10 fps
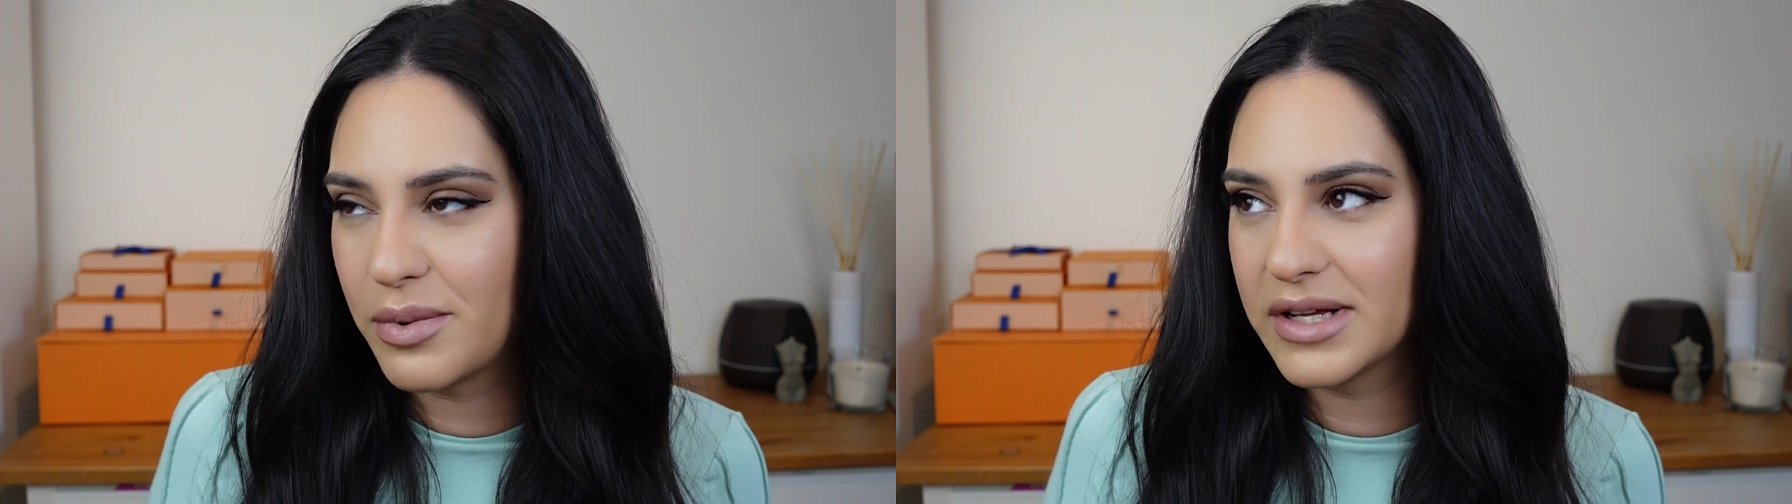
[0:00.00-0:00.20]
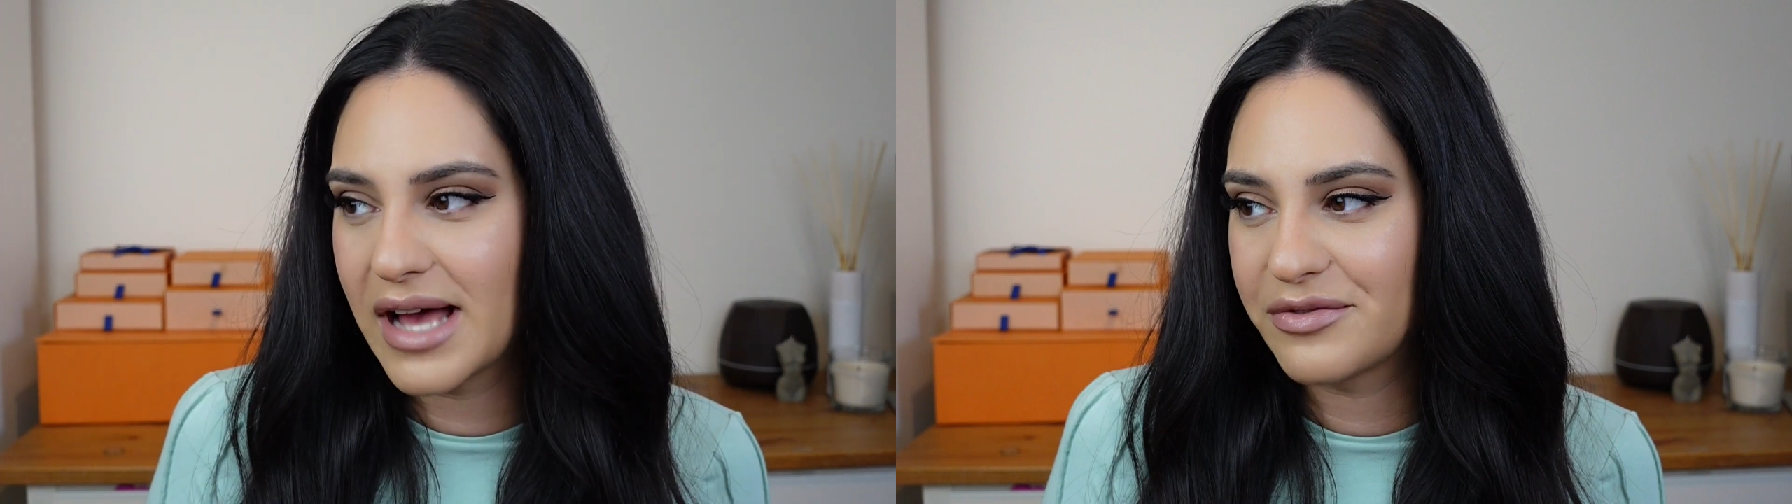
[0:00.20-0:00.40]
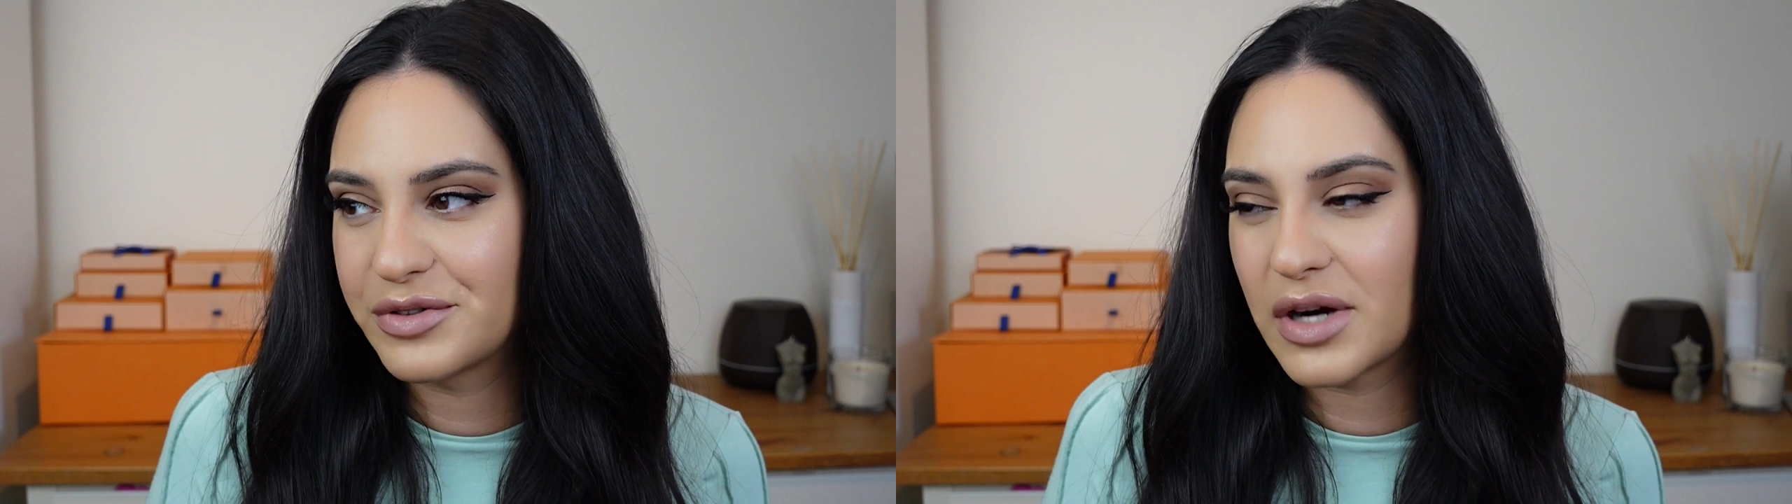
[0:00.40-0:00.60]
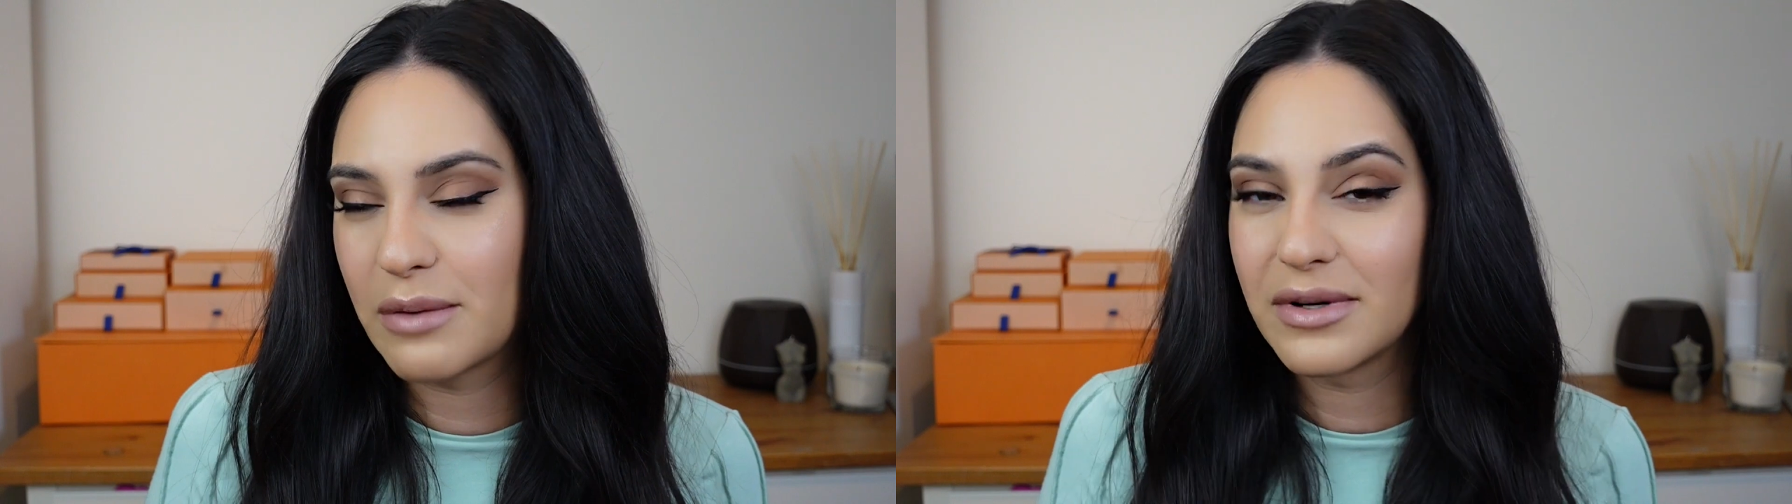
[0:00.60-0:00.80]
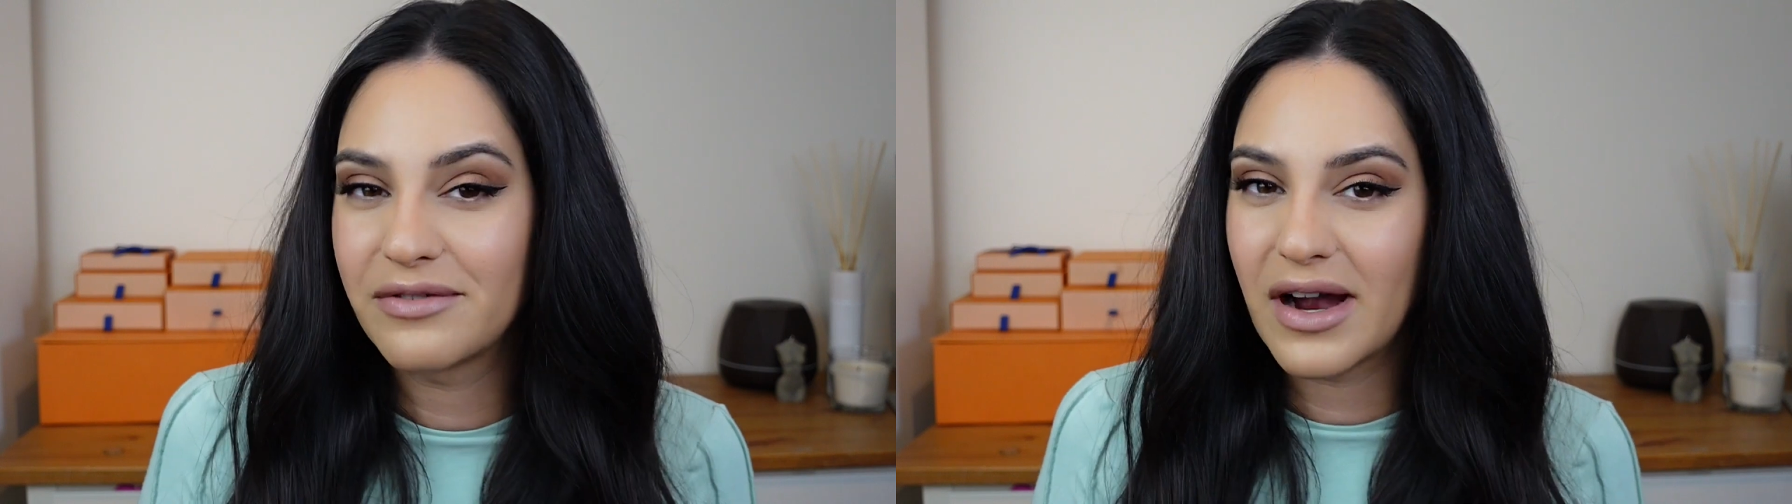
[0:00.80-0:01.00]
but after a
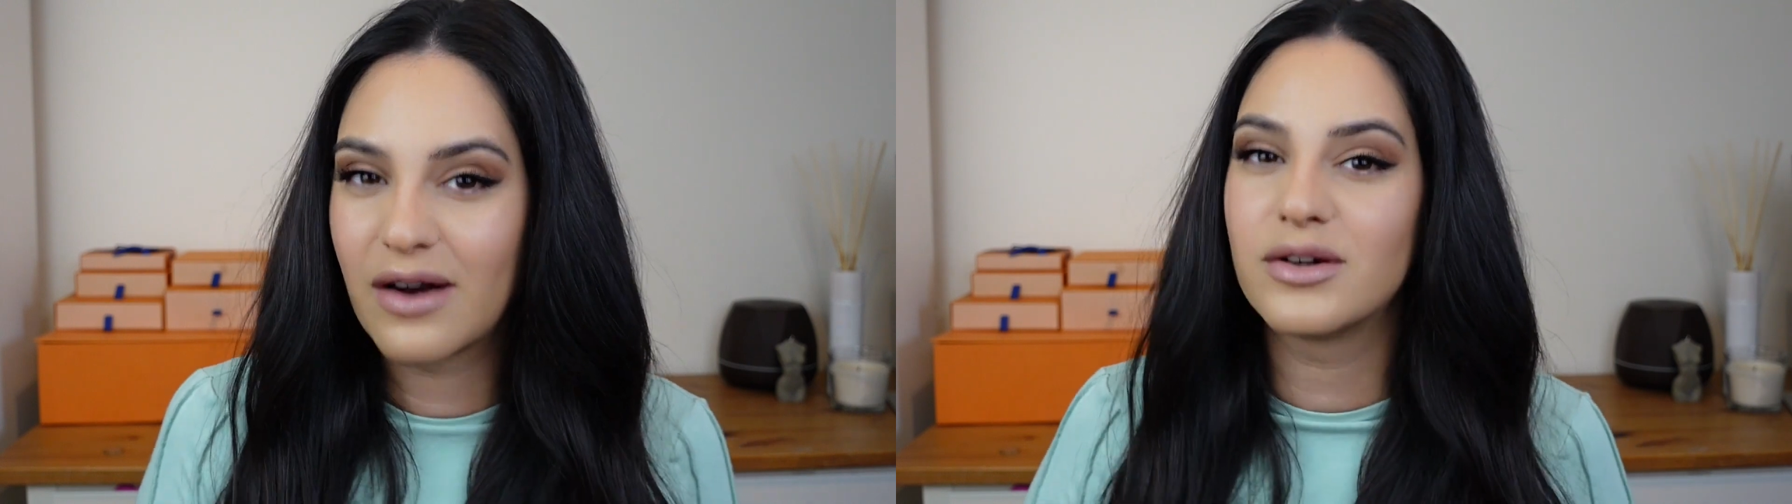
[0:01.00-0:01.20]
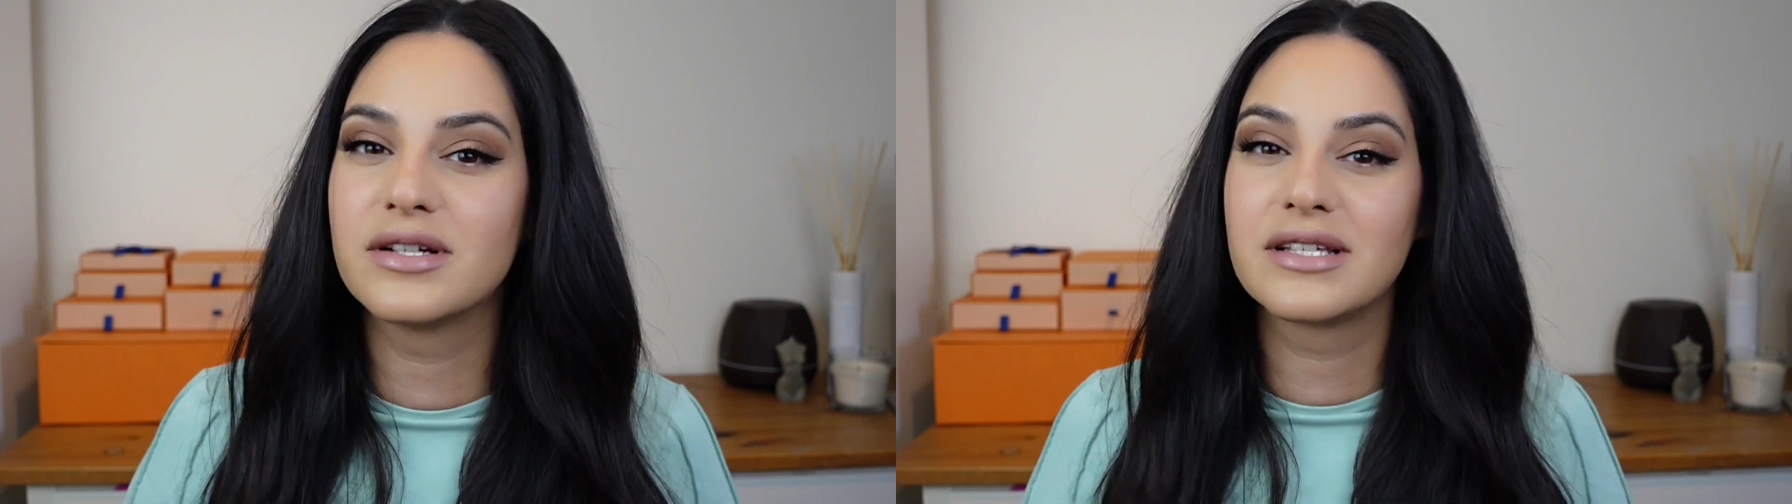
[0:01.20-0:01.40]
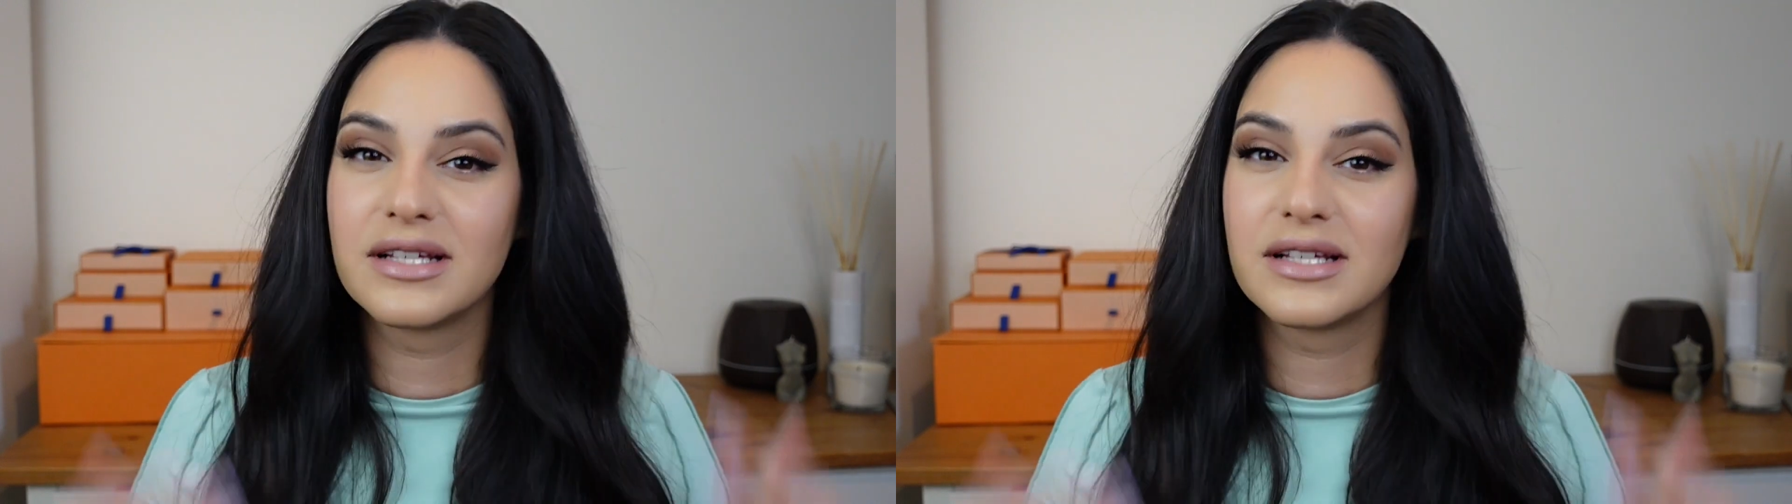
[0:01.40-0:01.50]
couple of hours